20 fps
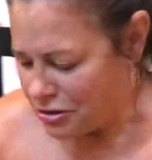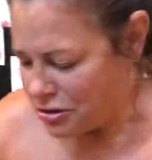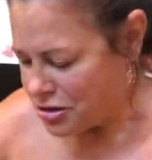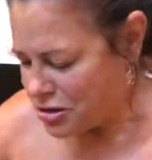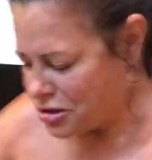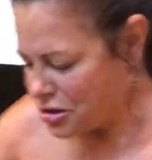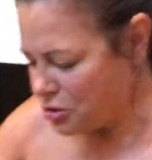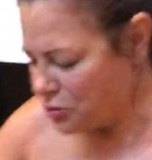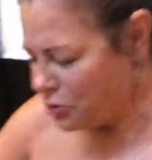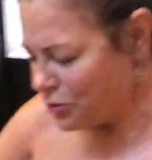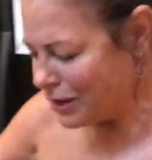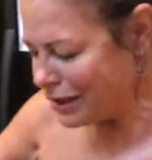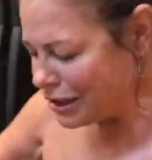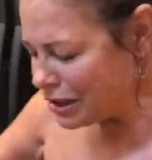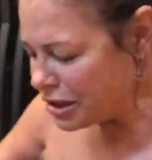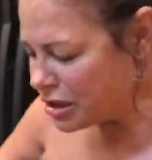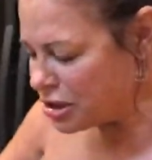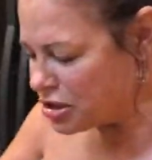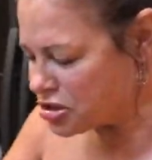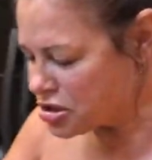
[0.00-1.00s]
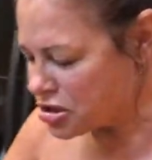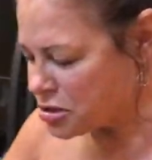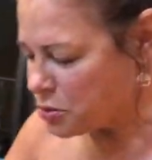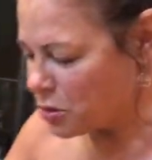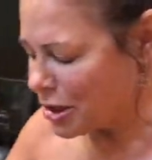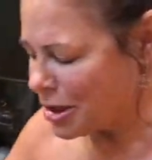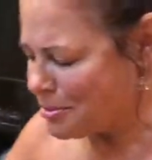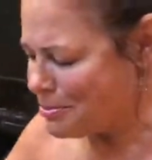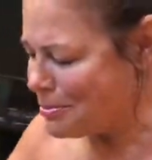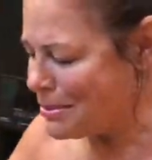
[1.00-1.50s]
so really you just
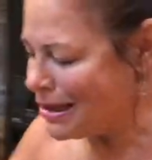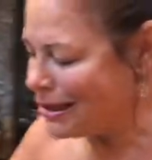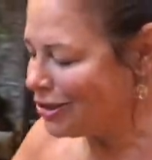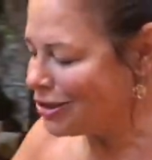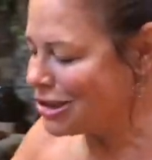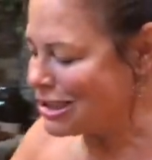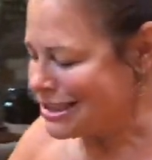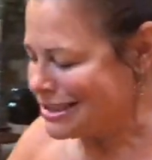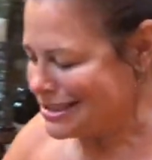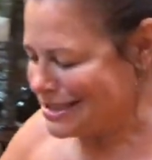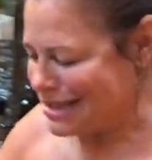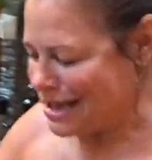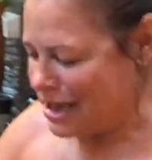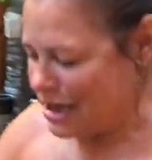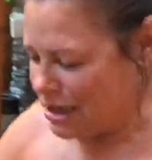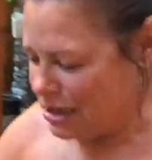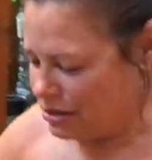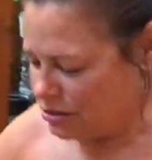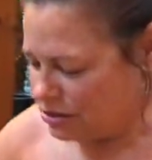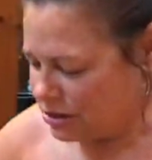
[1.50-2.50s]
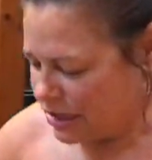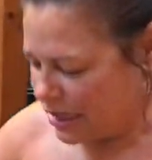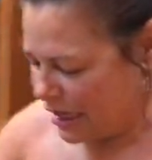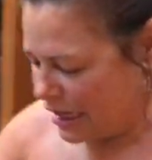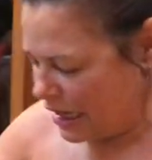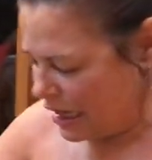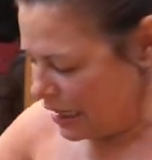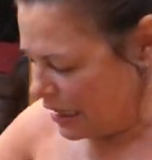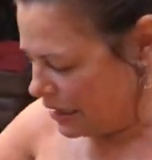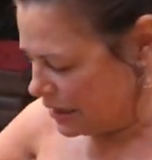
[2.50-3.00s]
want to meld it down,
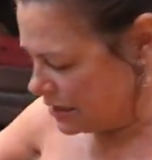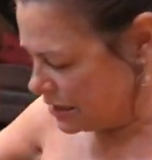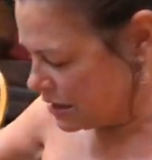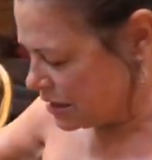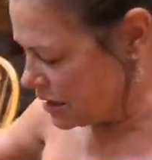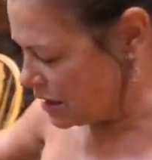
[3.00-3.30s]
and